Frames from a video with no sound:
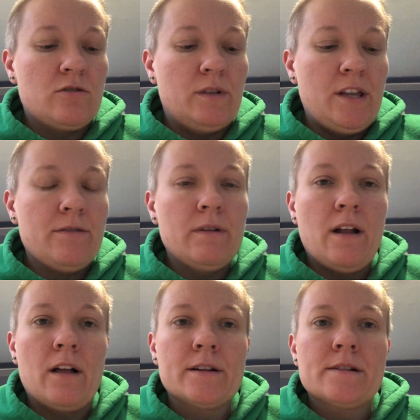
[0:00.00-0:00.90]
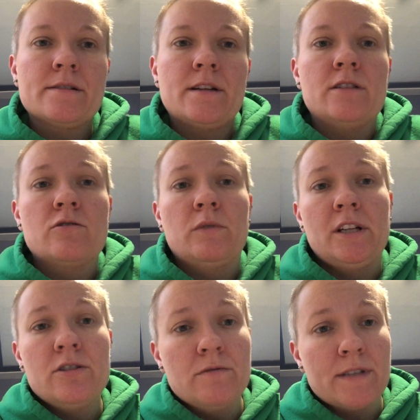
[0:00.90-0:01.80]

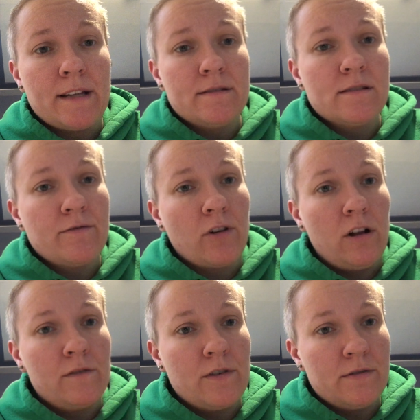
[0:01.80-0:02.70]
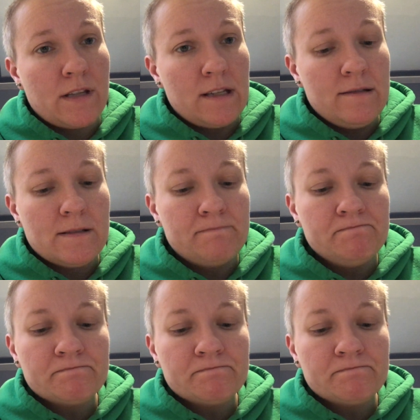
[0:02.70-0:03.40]
$23.22 for all of those things.